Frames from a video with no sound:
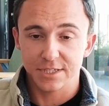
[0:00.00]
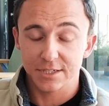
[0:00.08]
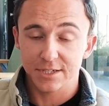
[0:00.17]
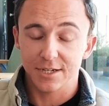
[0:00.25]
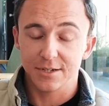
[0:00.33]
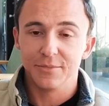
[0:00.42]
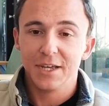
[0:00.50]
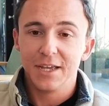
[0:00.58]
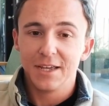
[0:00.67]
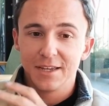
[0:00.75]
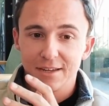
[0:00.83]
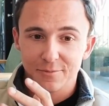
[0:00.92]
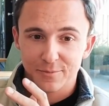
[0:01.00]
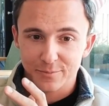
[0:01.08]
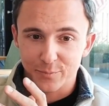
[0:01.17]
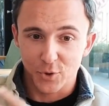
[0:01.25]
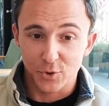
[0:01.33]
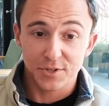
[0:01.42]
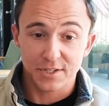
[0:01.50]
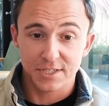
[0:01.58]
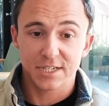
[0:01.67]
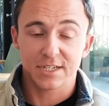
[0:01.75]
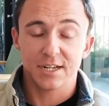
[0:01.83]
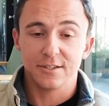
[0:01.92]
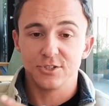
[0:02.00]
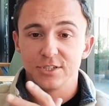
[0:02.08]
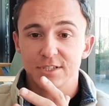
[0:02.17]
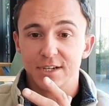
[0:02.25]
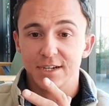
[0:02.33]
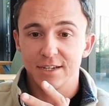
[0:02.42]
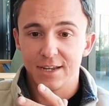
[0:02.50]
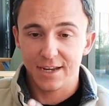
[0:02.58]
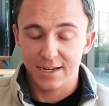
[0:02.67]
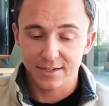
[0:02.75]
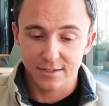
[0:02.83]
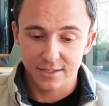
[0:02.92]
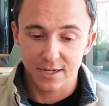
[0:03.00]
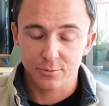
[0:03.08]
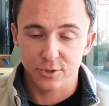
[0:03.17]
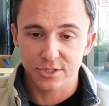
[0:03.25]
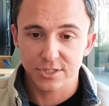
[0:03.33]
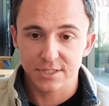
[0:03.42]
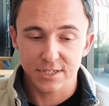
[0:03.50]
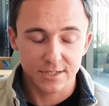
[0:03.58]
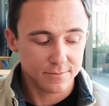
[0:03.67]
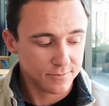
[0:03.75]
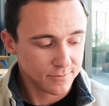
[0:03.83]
income, both on the technology side and on the operations side.